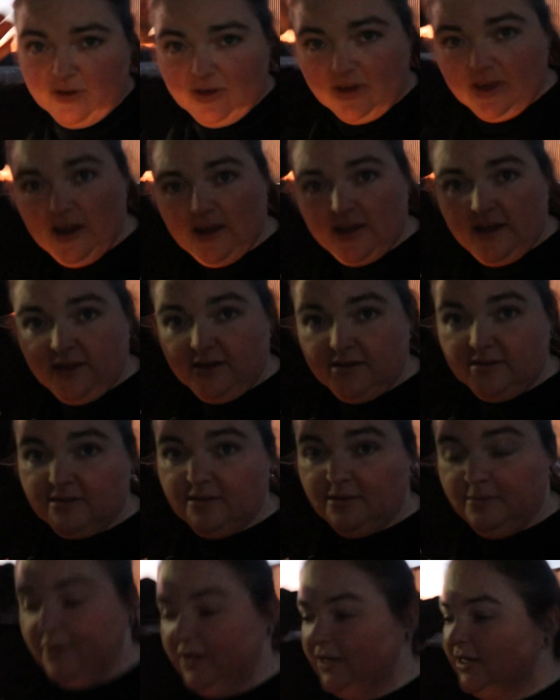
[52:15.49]
Oh, you can kind of
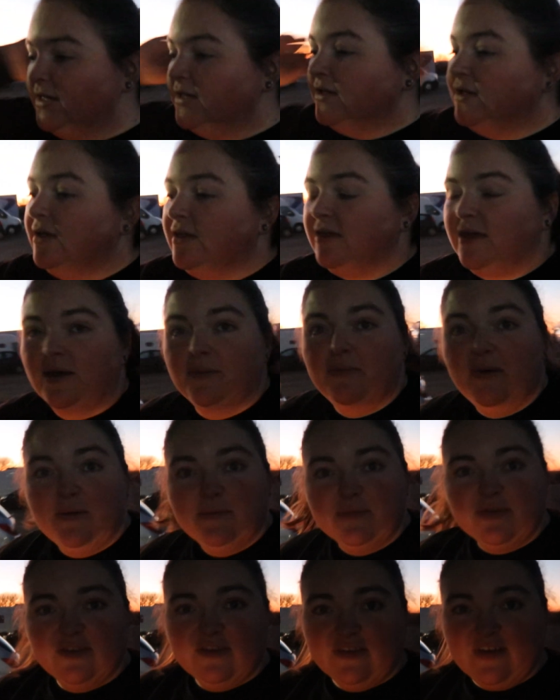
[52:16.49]
see me. Yeah,
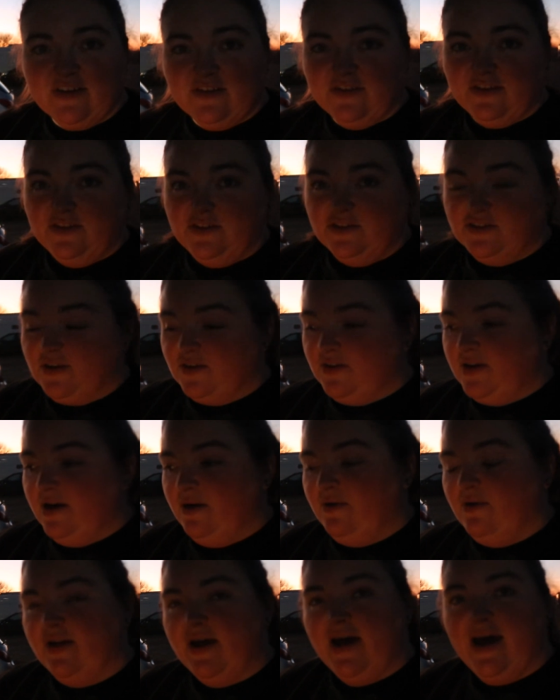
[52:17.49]
Peps has actually just gone
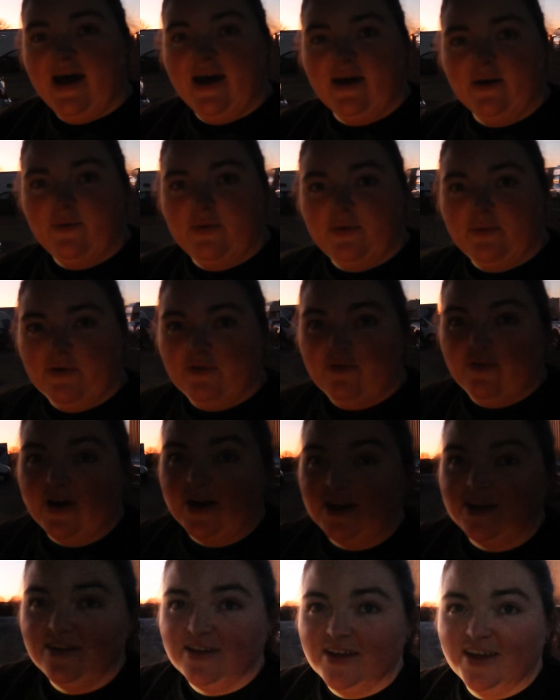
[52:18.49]
out on a hack with my
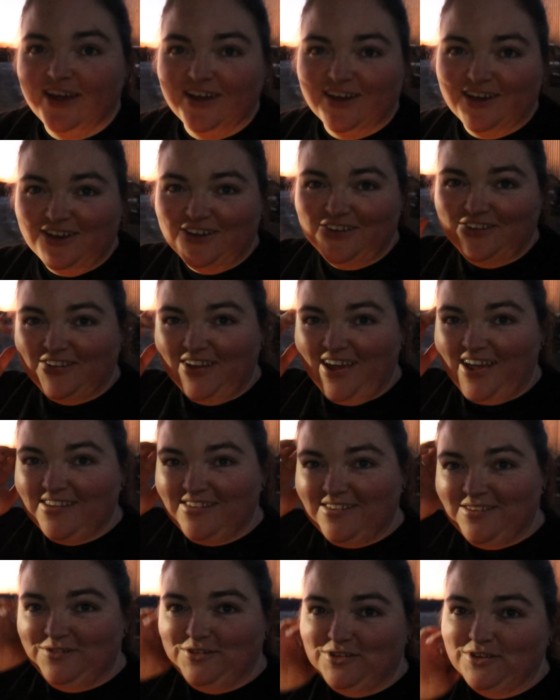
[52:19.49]
friend because she
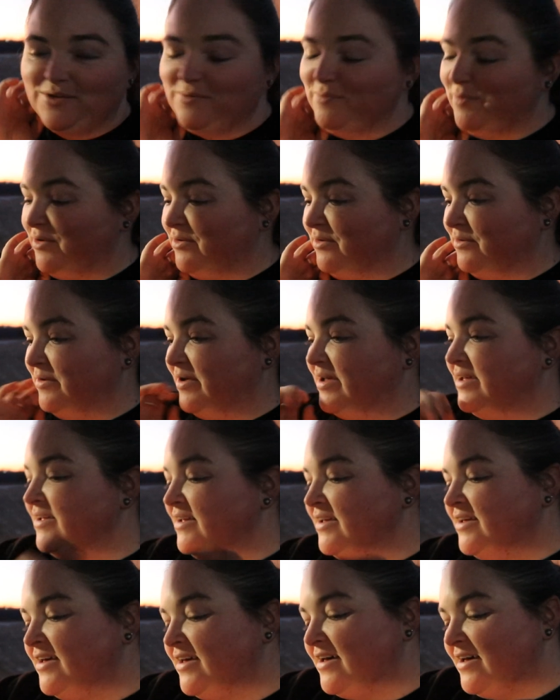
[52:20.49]
asked if she could borrow
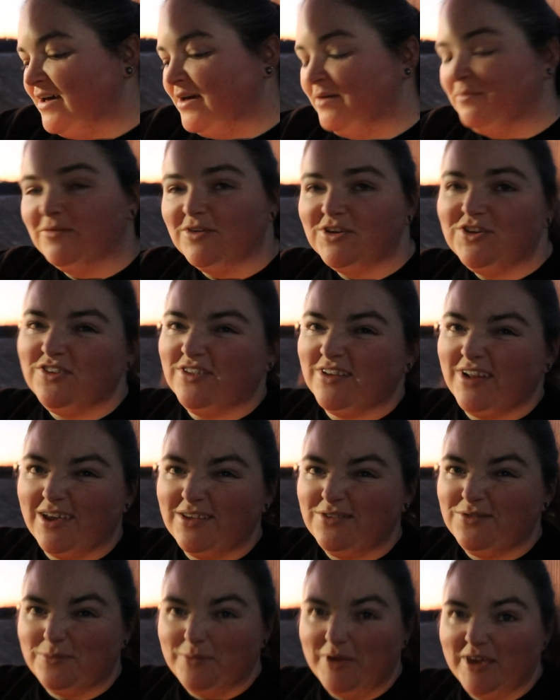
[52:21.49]
her, which is
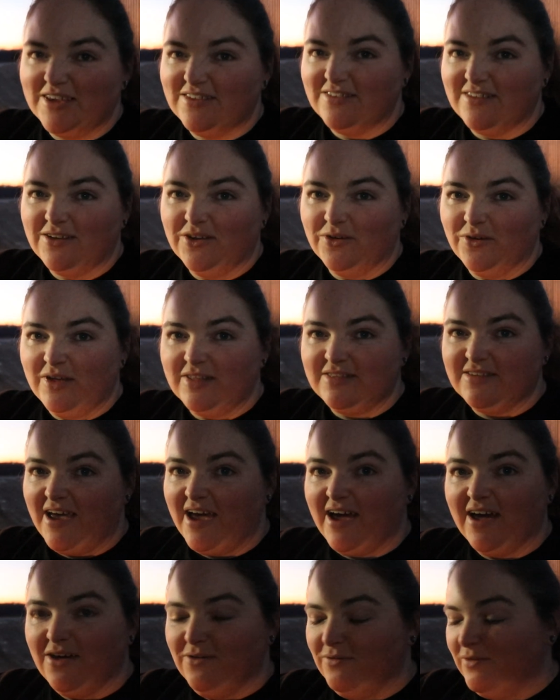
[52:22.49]
nice for me because I don't get to
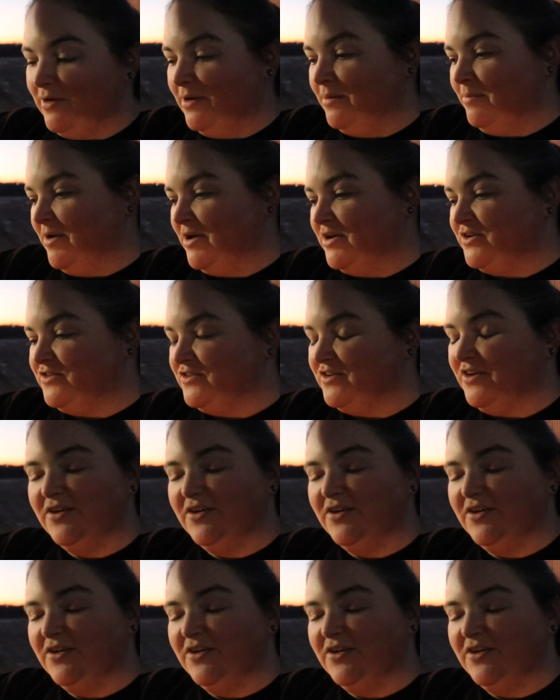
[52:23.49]
hack her very much.